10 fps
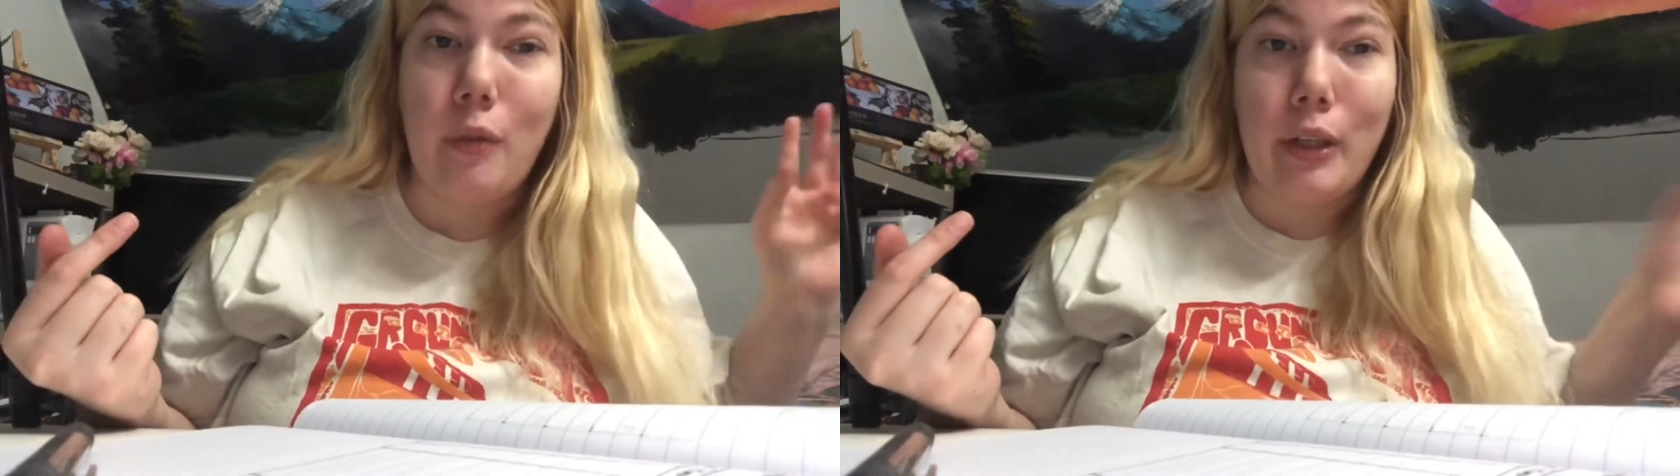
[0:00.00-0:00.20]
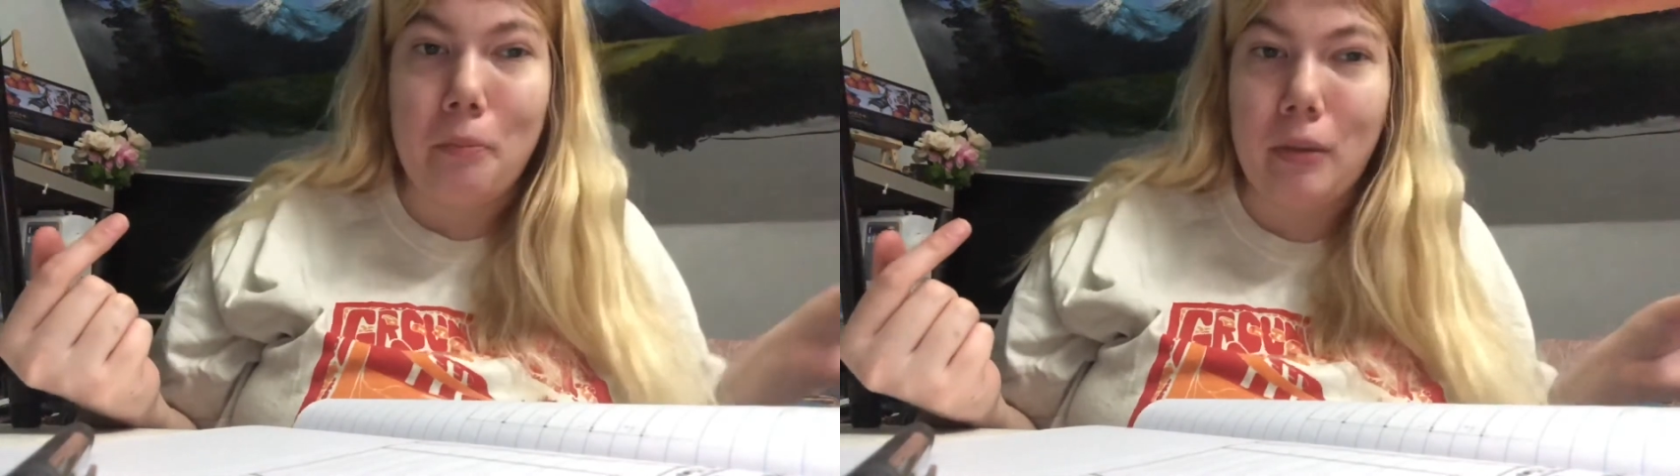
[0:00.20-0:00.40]

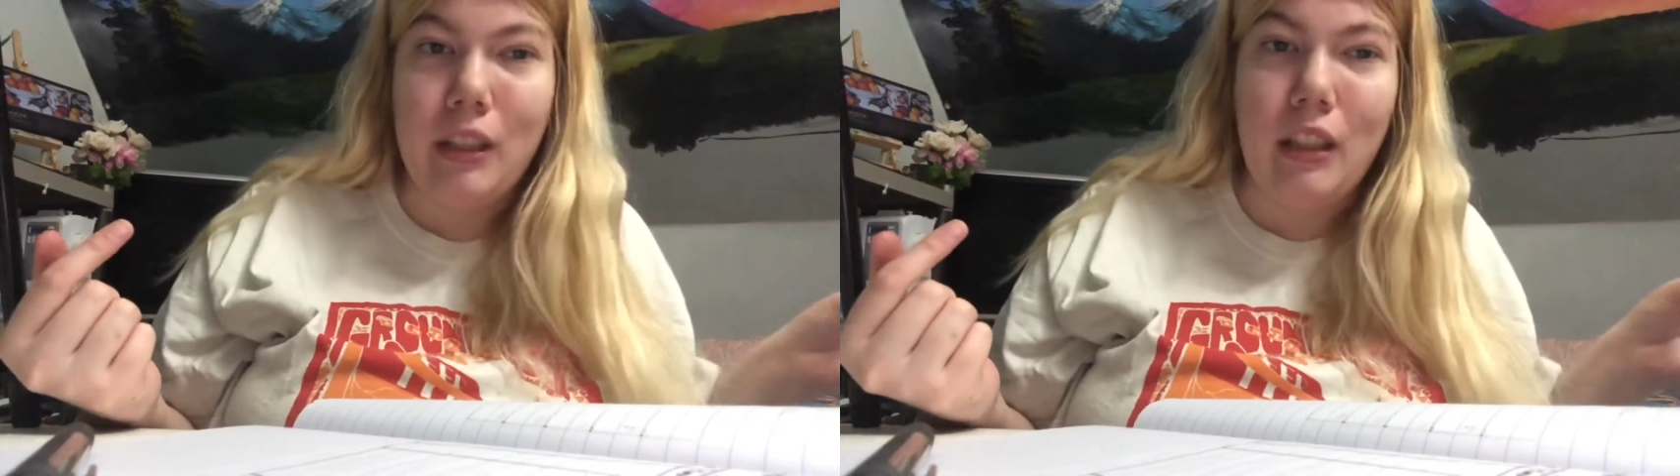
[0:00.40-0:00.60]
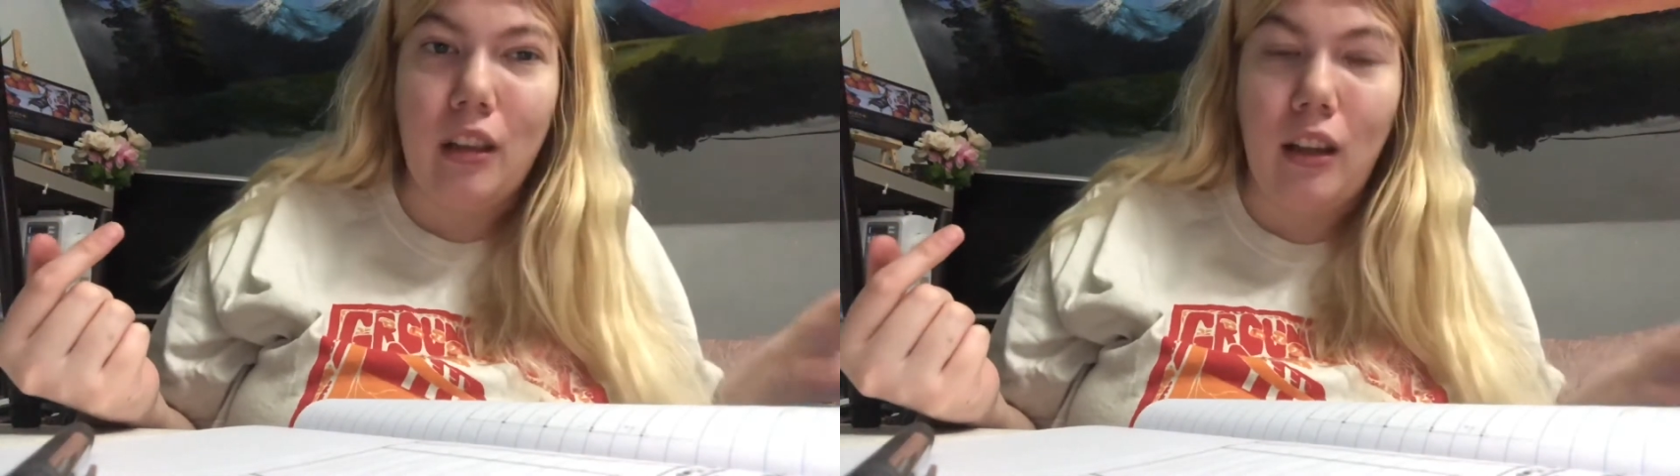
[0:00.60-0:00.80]

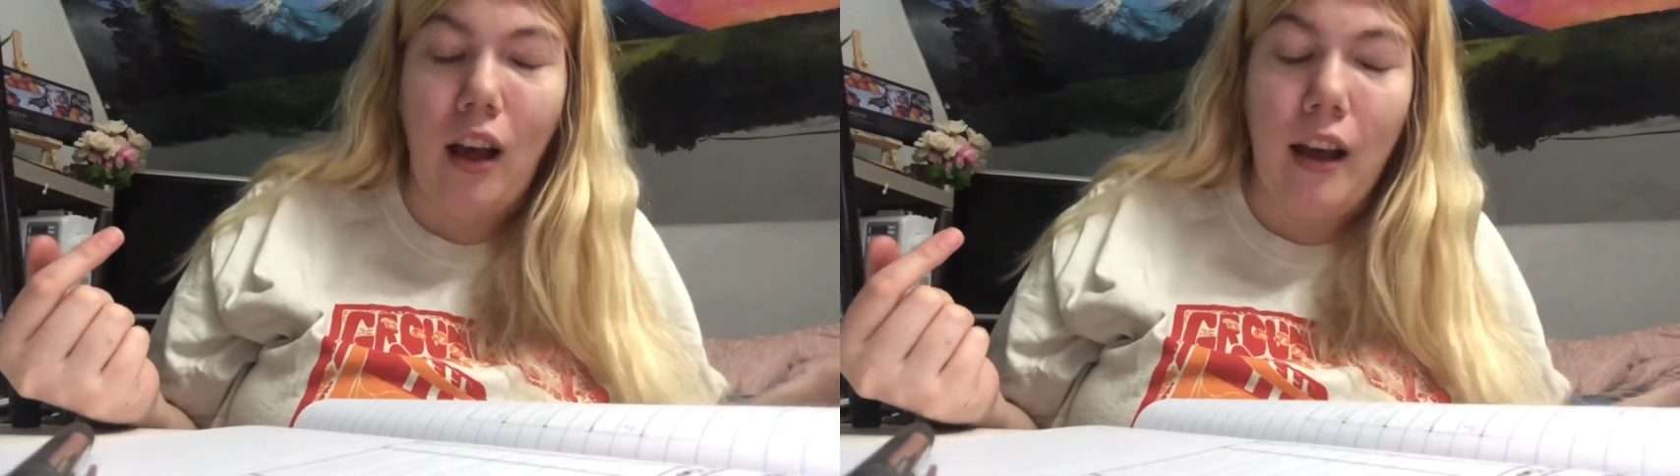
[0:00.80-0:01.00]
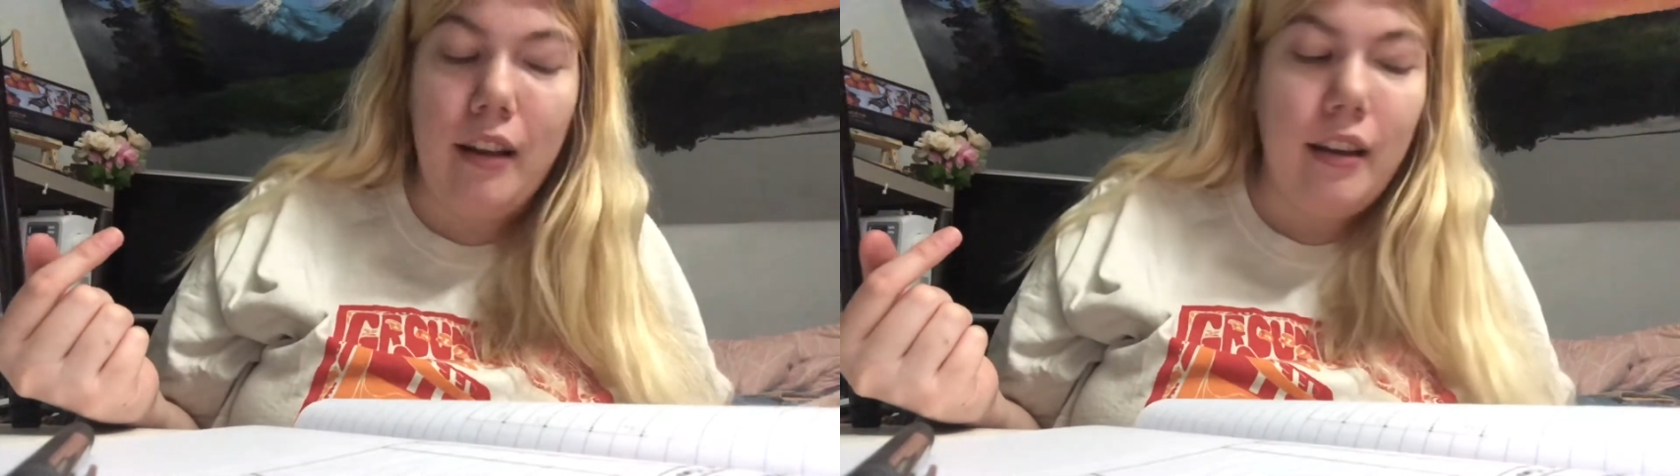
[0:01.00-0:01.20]
picking a
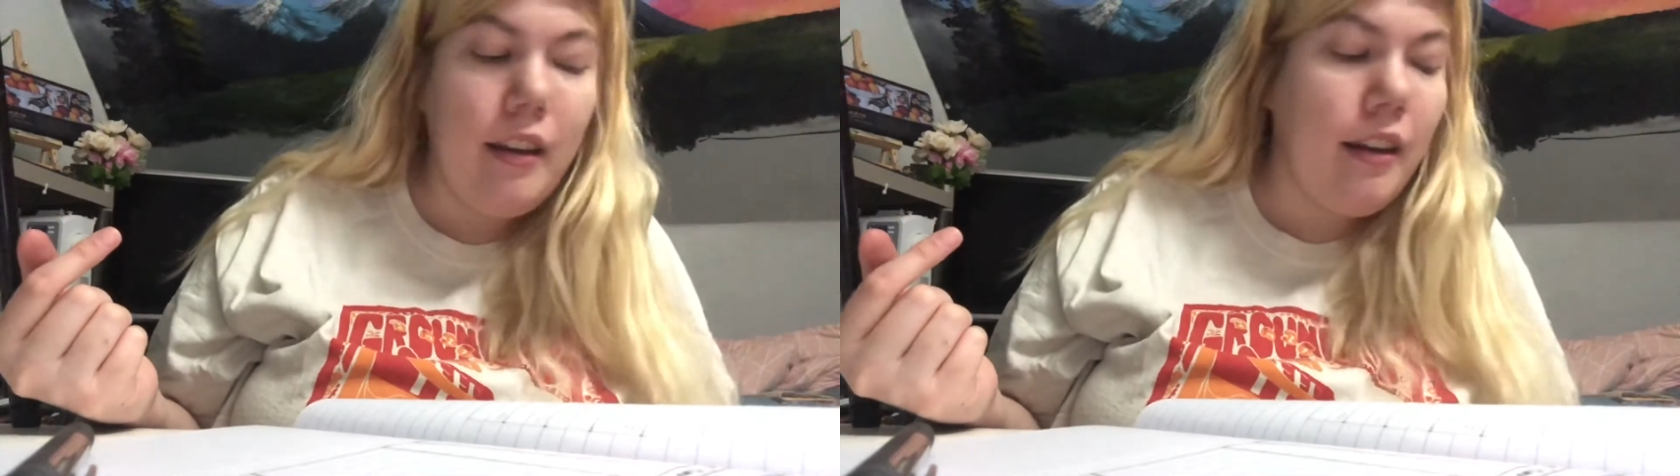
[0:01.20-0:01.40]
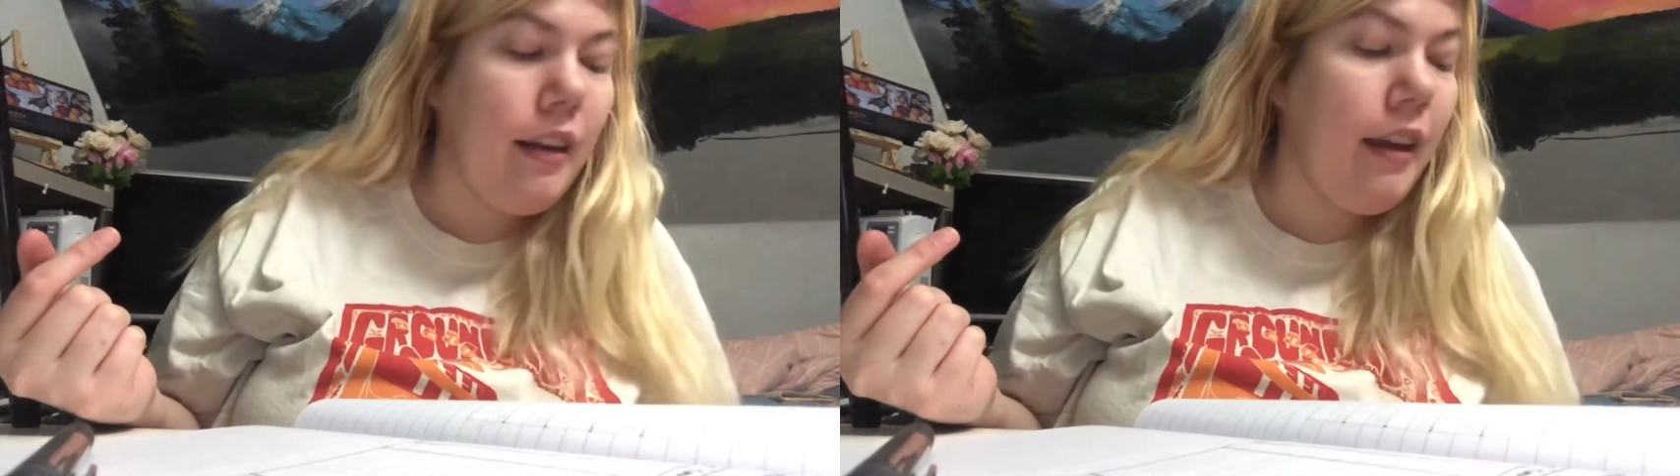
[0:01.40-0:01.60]
lot
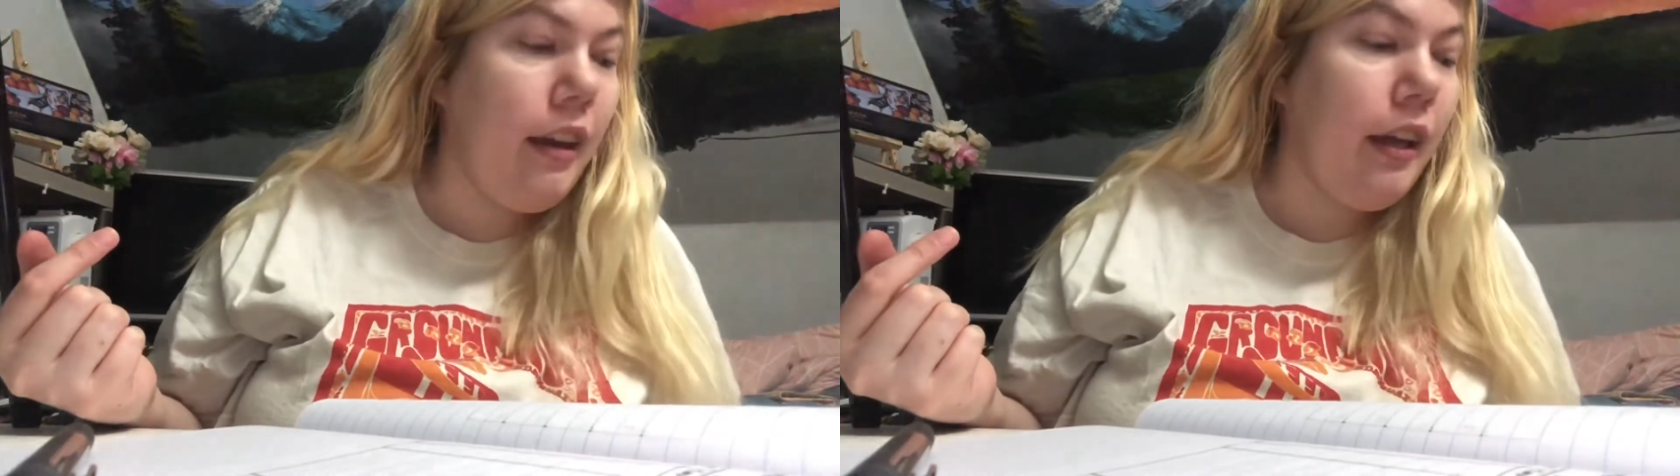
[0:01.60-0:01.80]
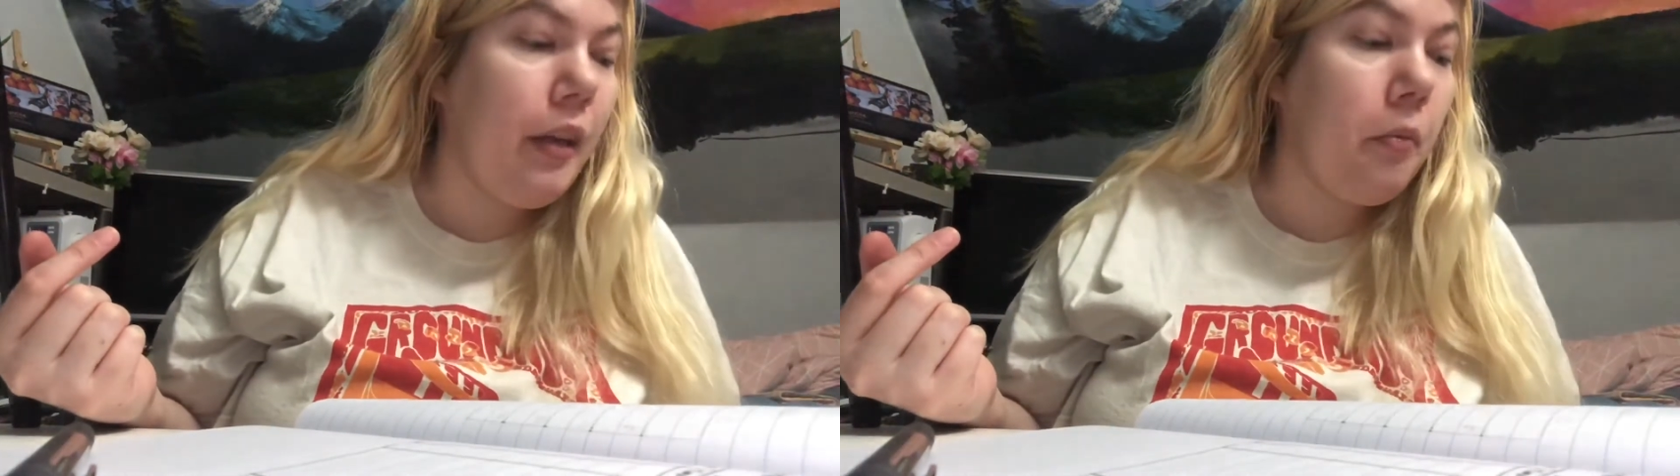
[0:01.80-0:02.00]

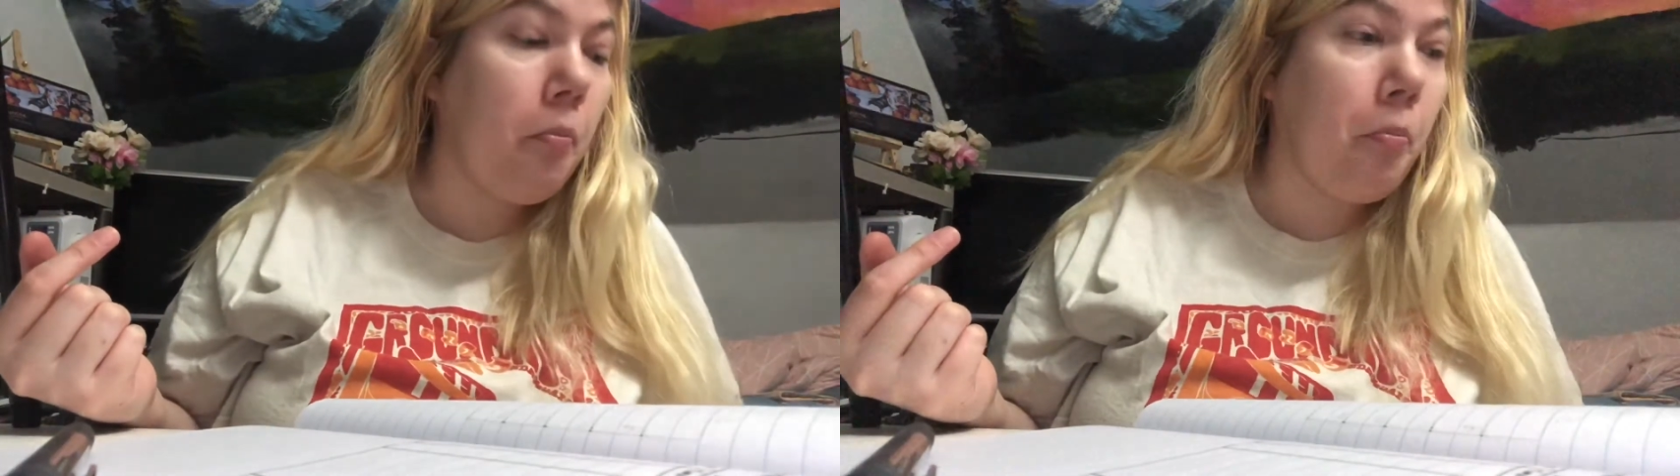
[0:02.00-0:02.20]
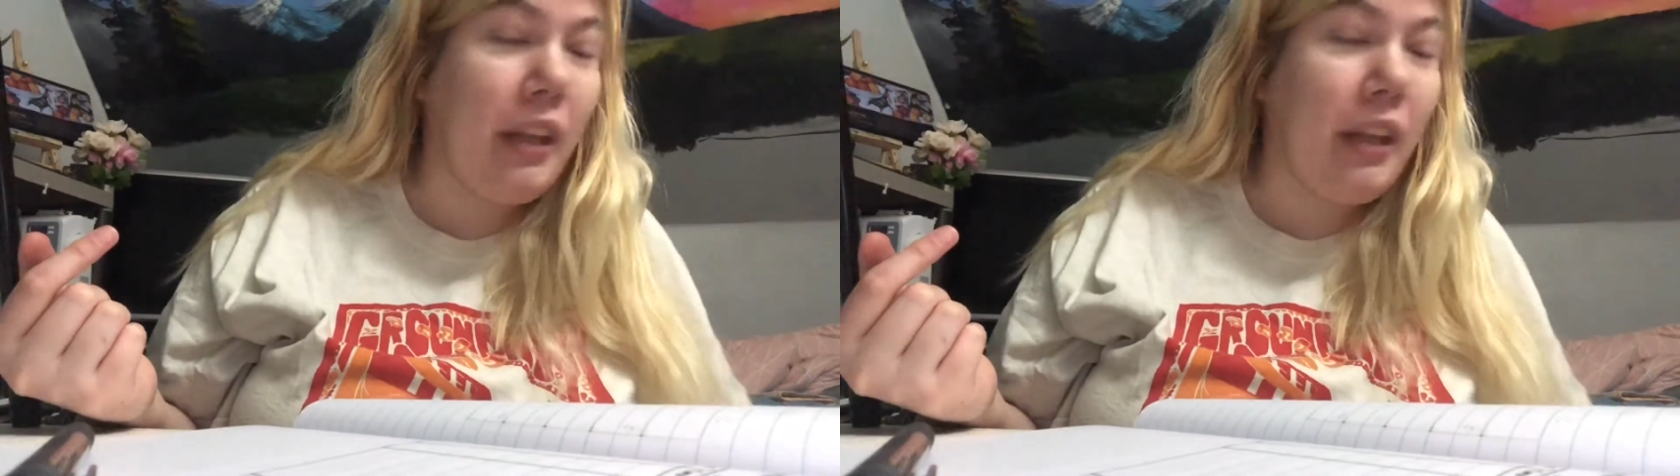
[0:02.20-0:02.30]
and